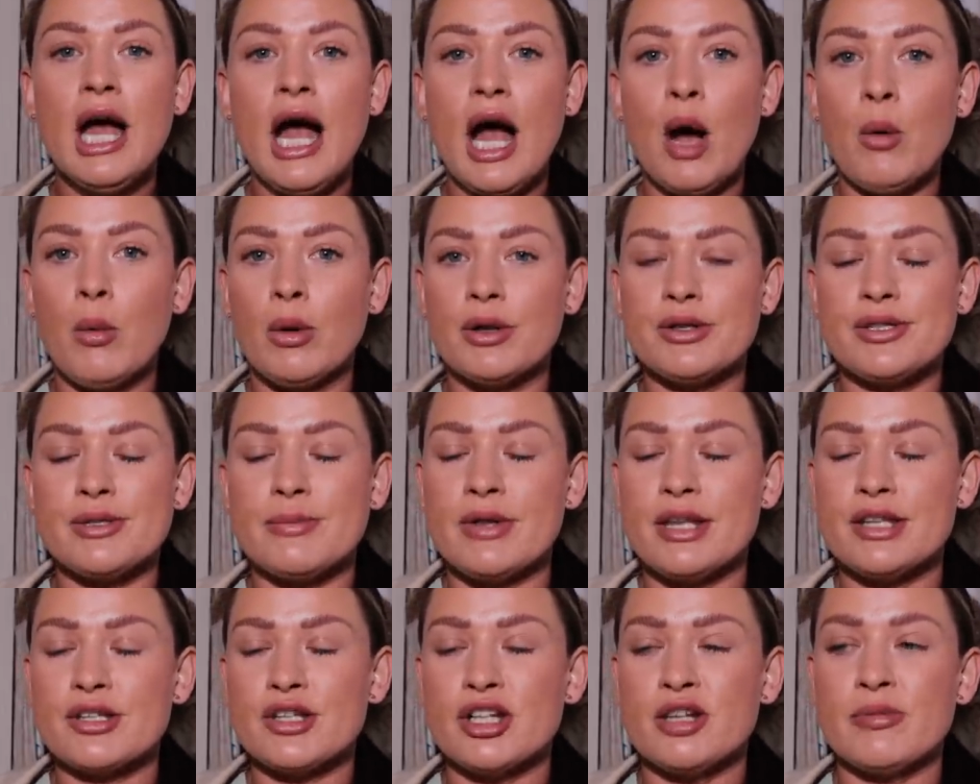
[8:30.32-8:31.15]
I want
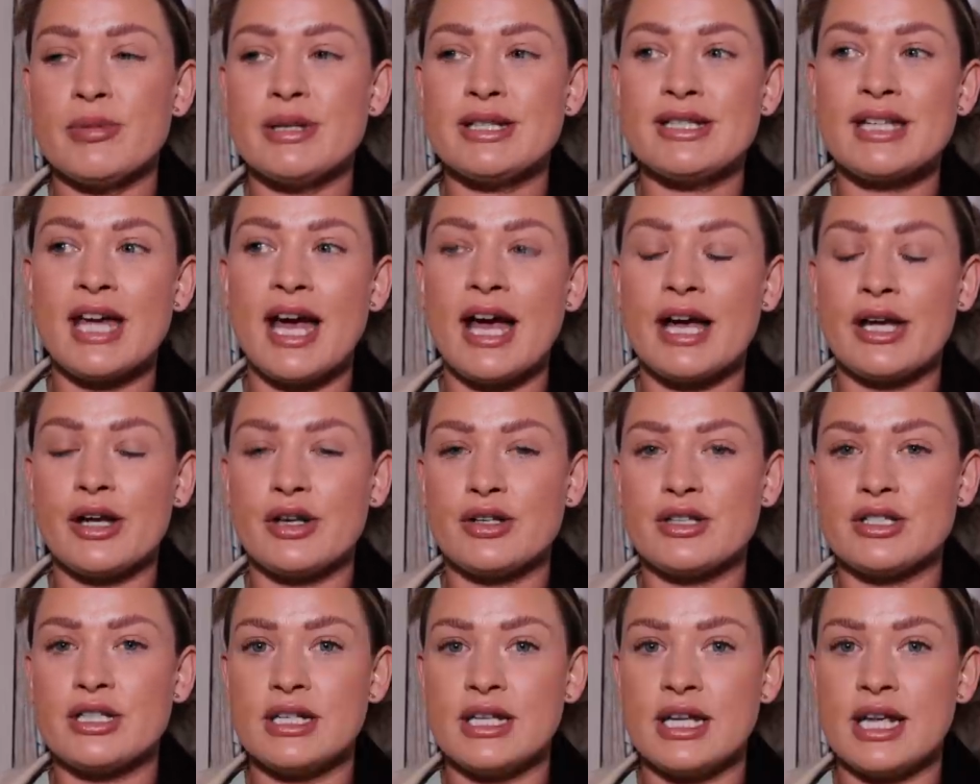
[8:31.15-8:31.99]
something that's going to be tight
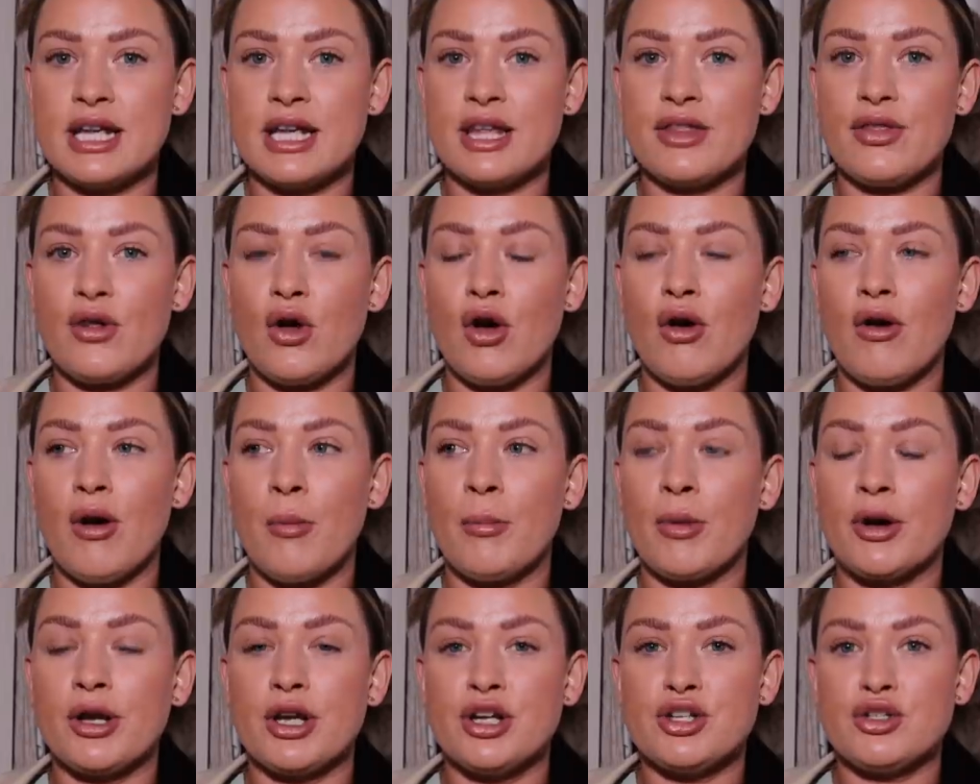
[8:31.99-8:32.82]
underneath, or
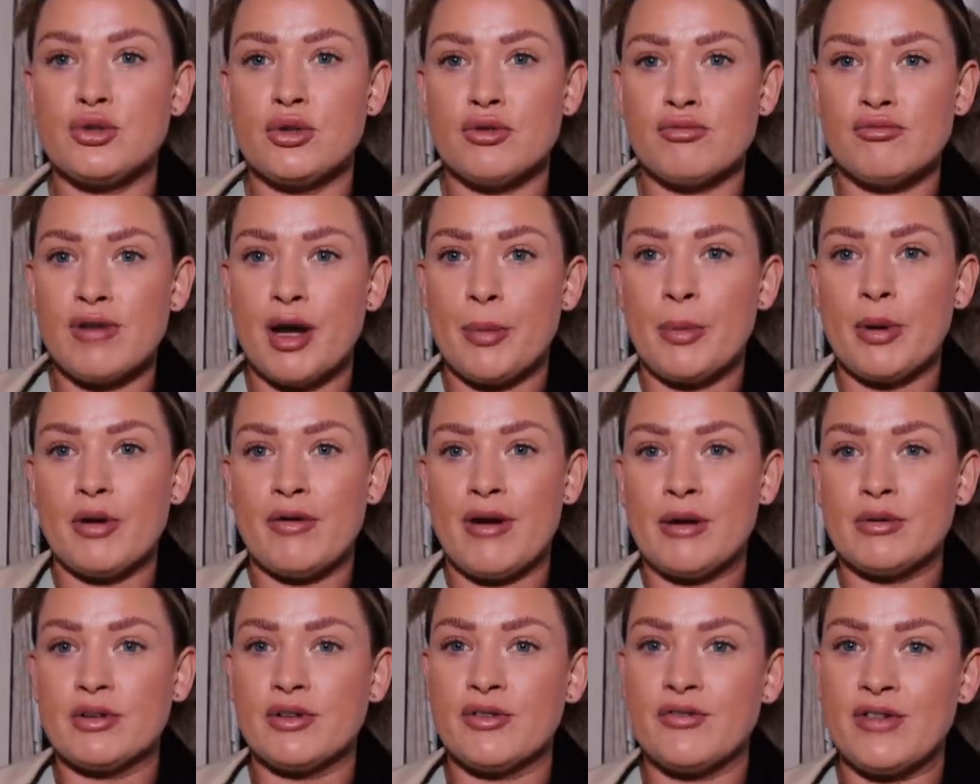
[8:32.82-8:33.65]
I'm going to do the
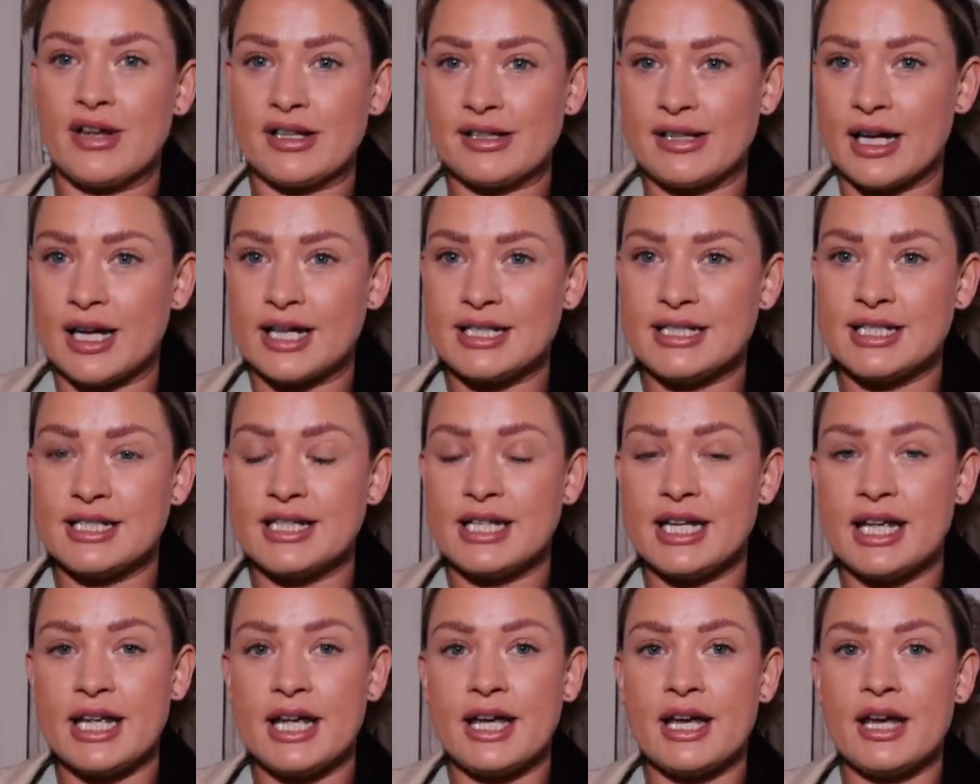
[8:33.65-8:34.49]
wraparound effect like I did
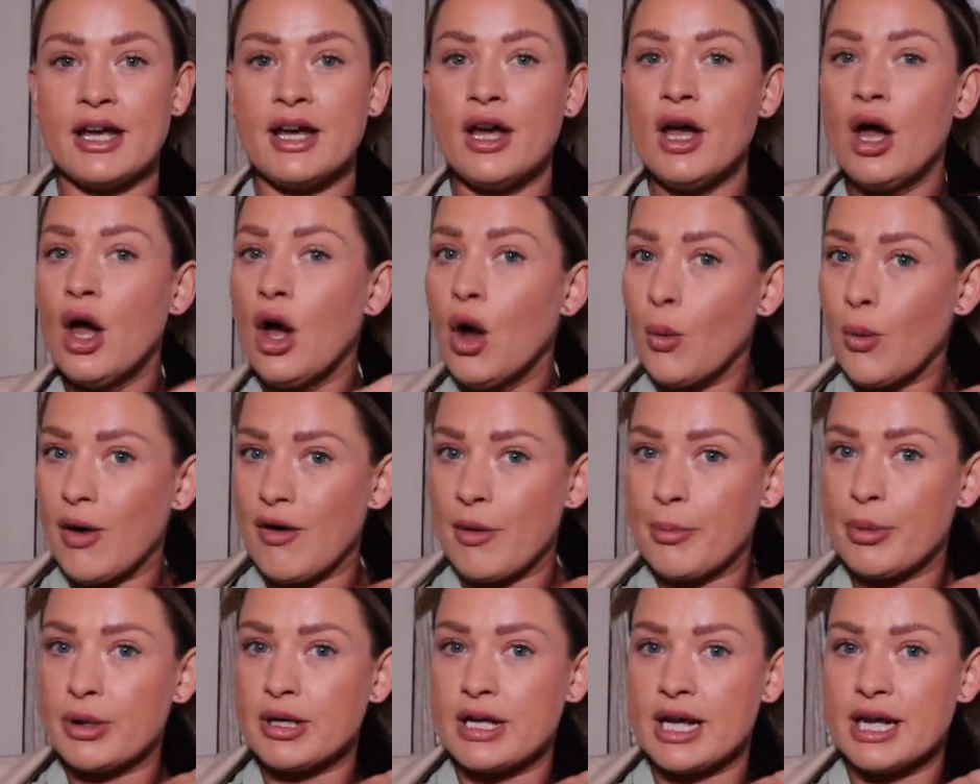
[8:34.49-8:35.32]
here, where
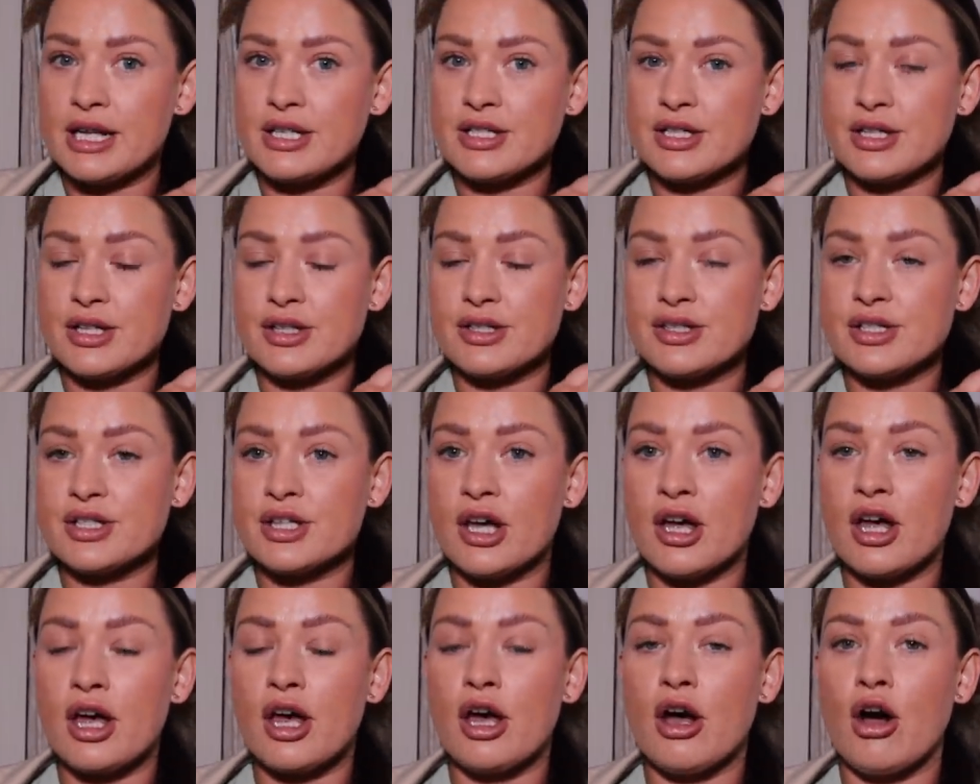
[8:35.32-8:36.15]
I put it into the
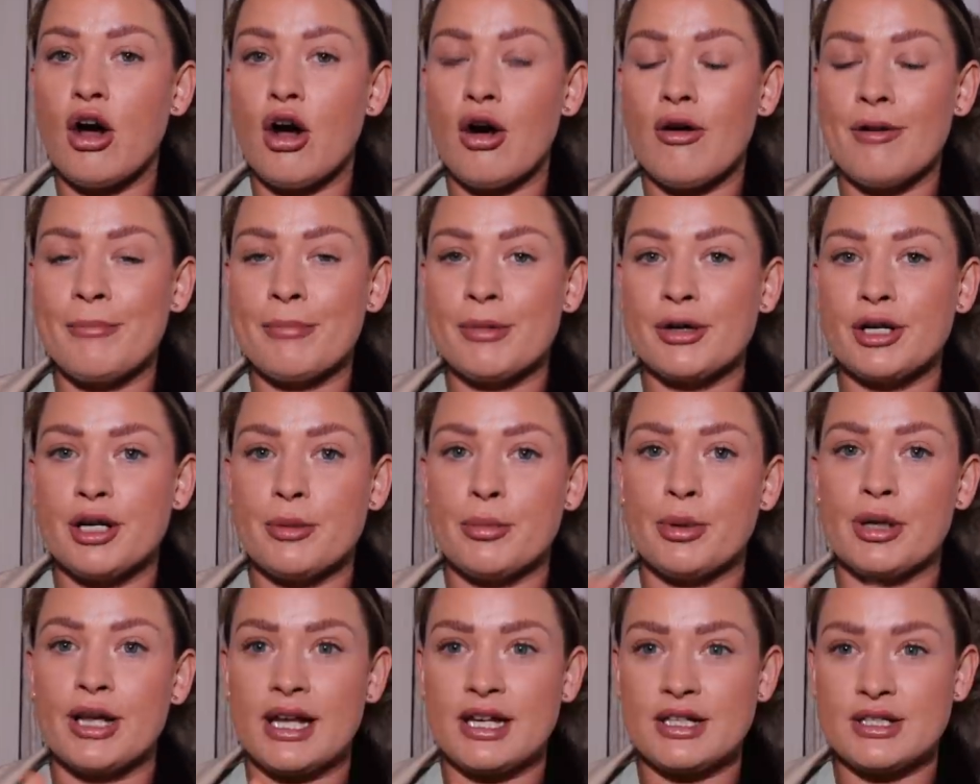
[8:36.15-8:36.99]
skirt, or I'm going to
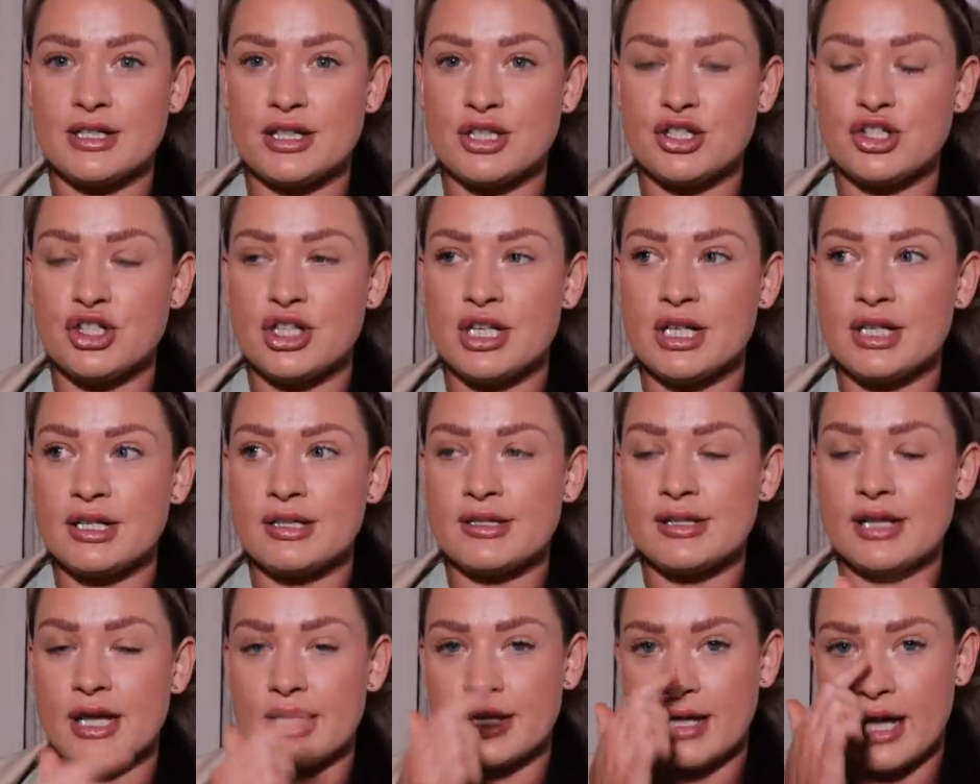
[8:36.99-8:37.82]
put it into the
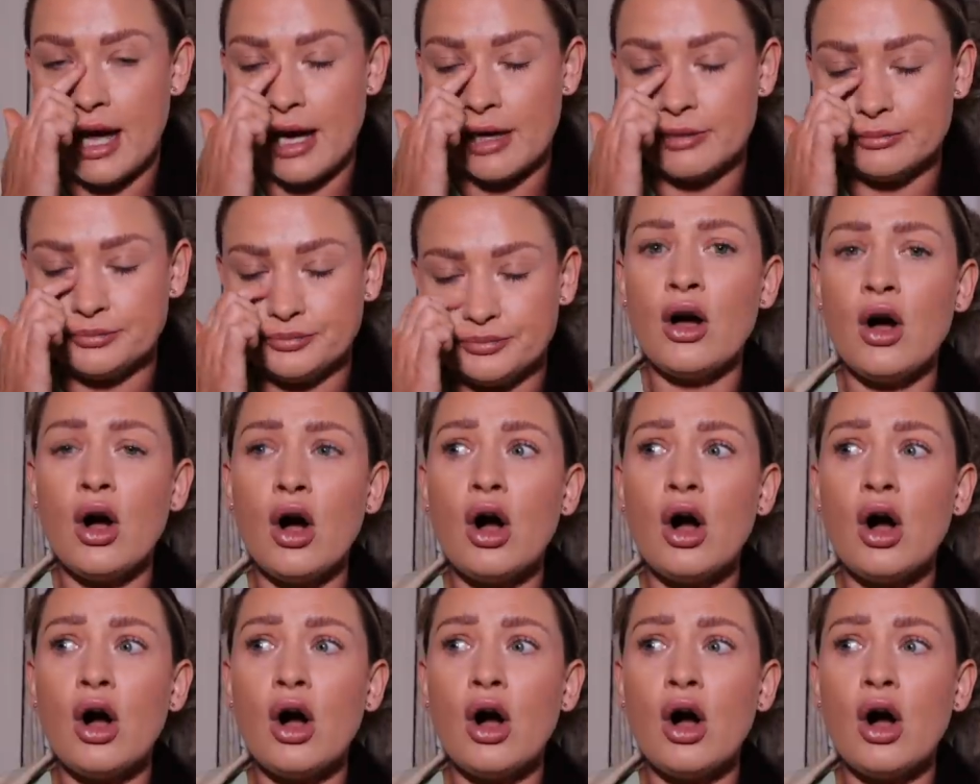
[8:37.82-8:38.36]
jeans like that.